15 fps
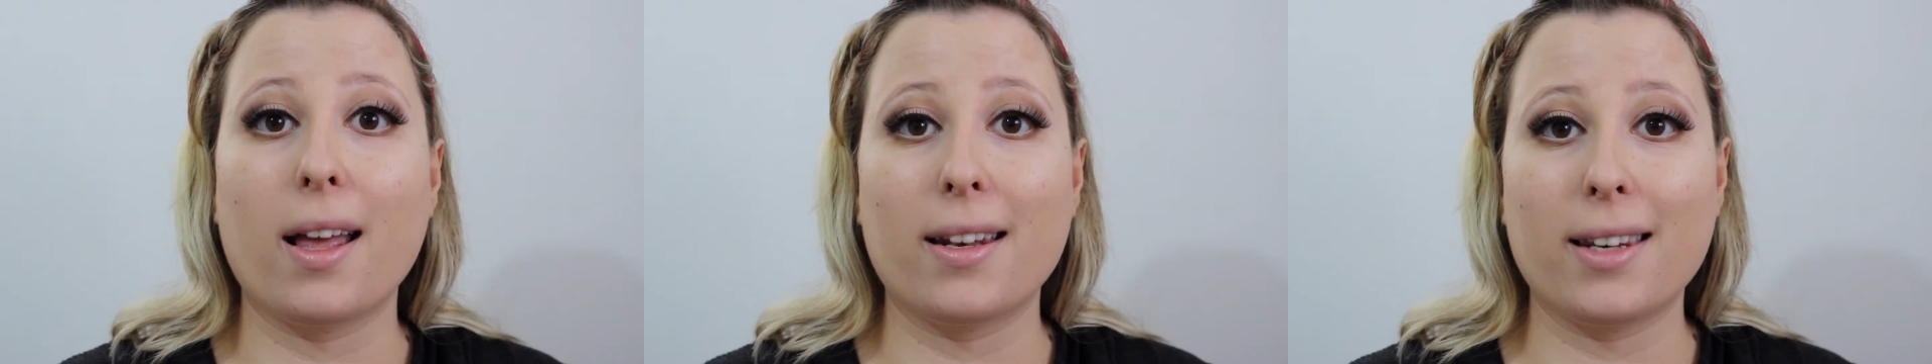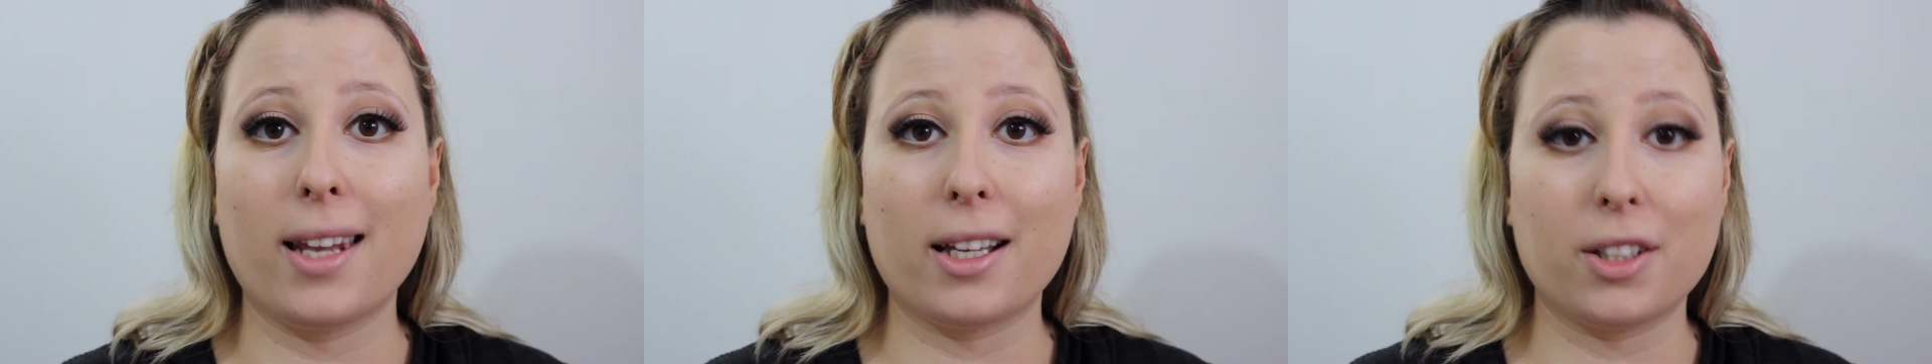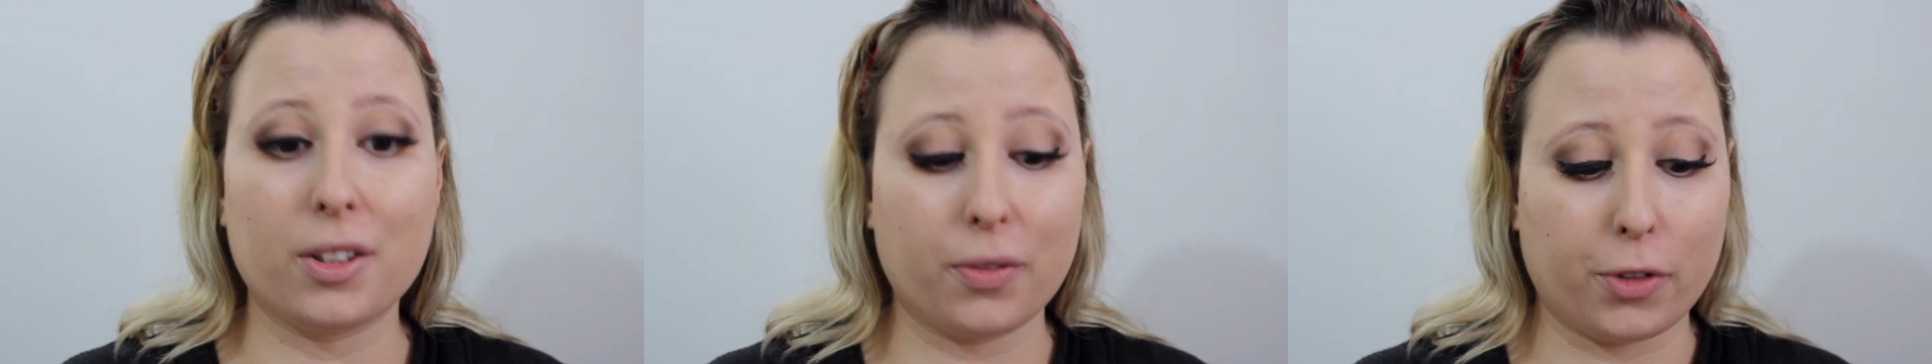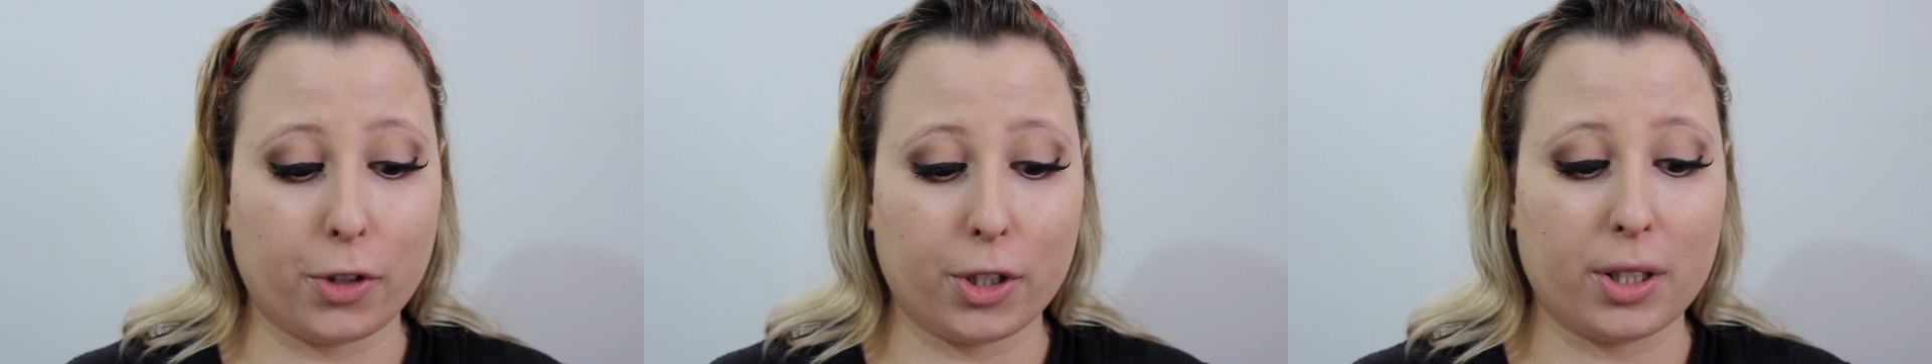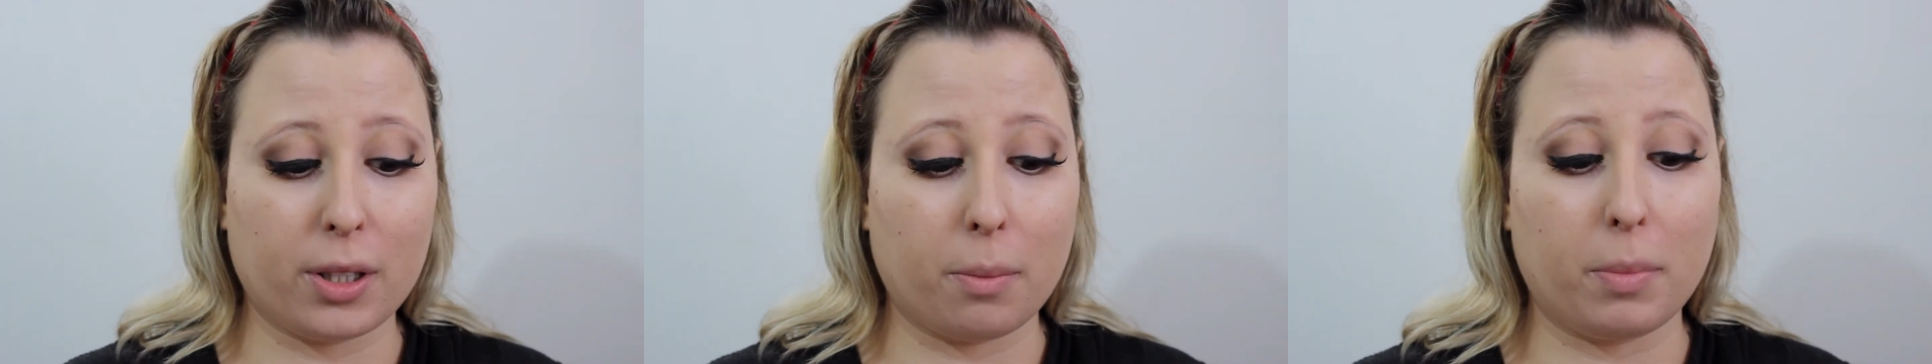Next,
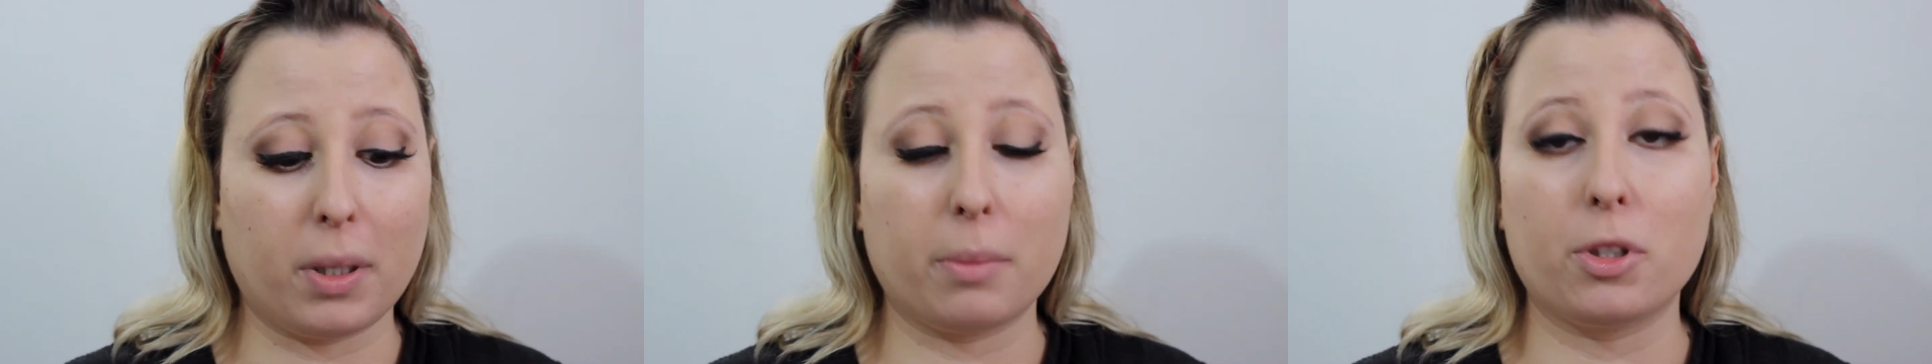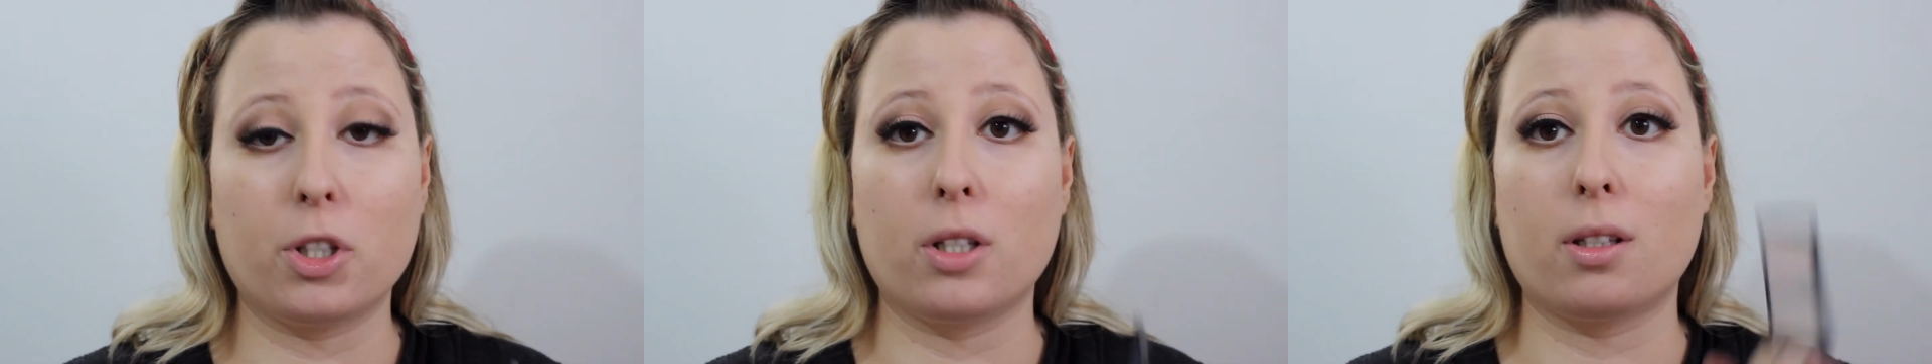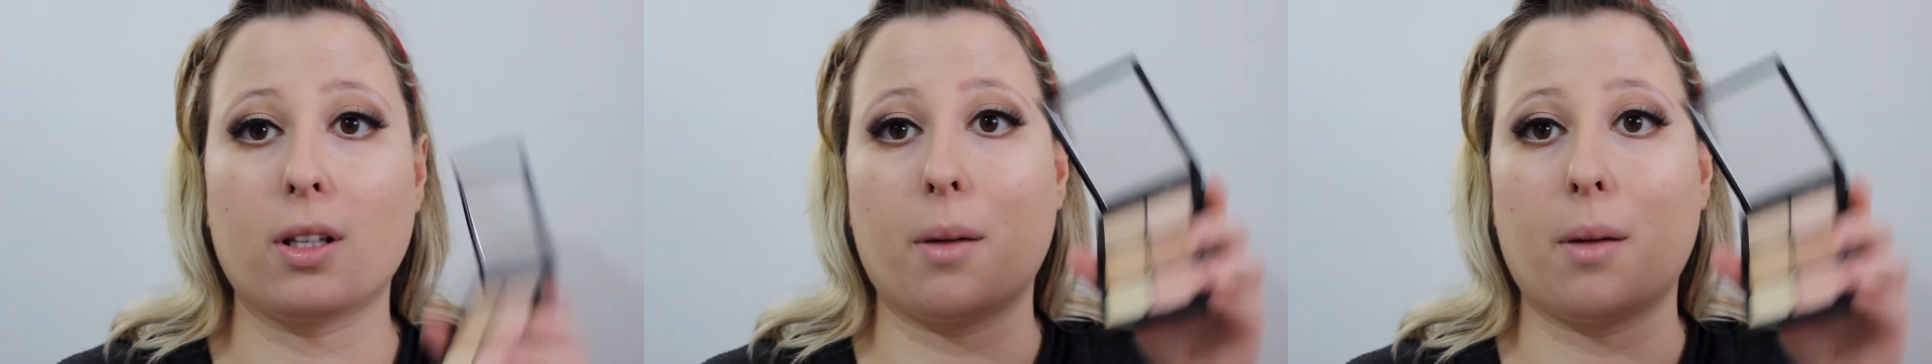for some blemishes,